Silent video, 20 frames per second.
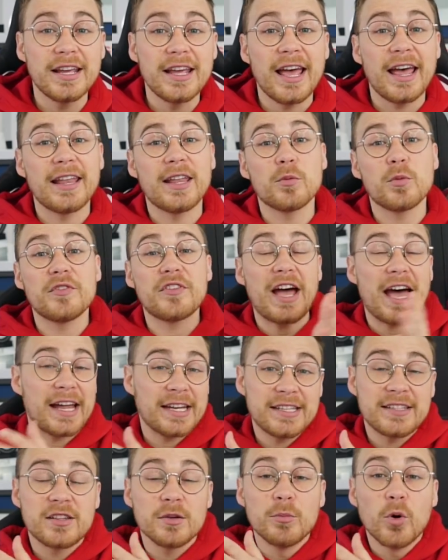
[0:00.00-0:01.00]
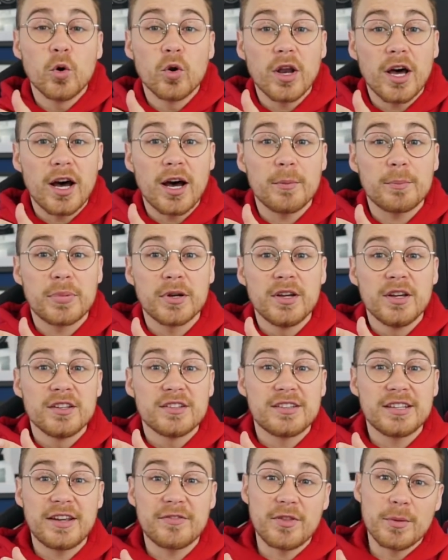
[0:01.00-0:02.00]
And then we've added them all up
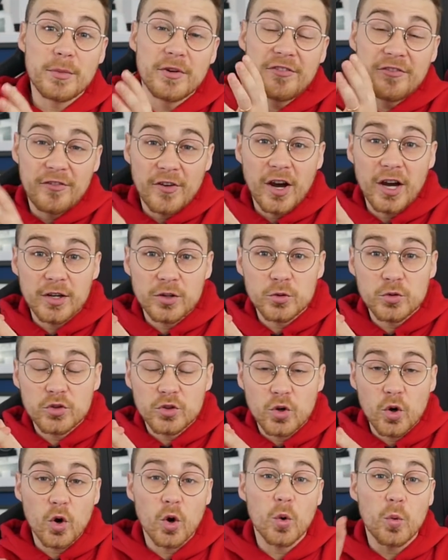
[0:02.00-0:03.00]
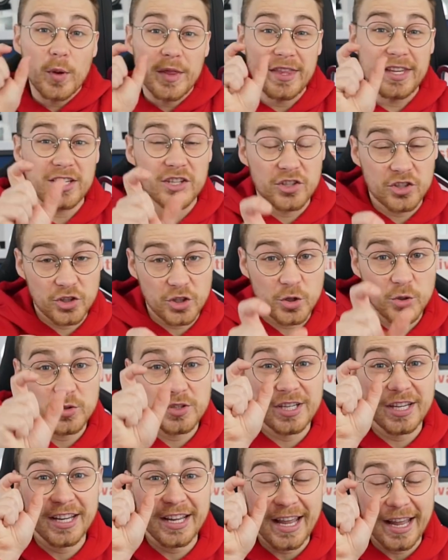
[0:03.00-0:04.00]
to give them a final score within
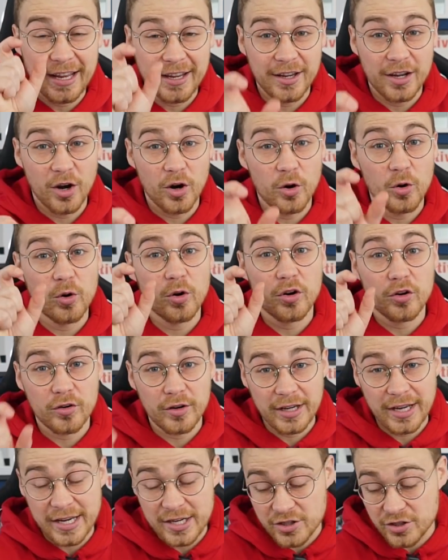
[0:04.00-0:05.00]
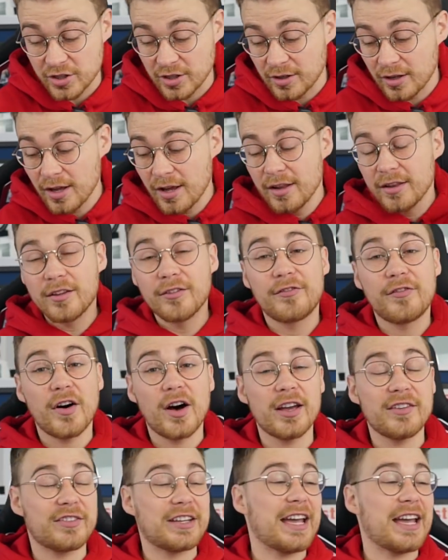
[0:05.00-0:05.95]
shooting and goal creation. The five